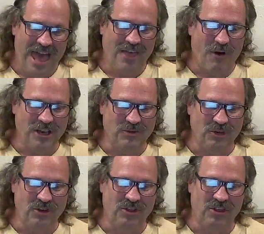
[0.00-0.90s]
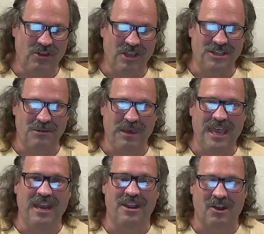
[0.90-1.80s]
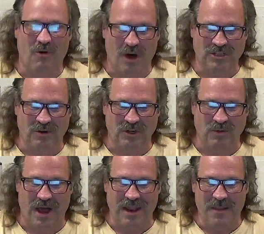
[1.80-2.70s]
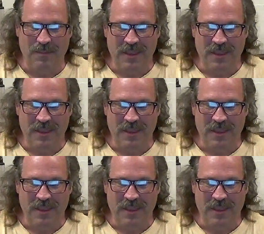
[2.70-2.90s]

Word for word: Otherwise, you, the, it's the beginning of the question is what?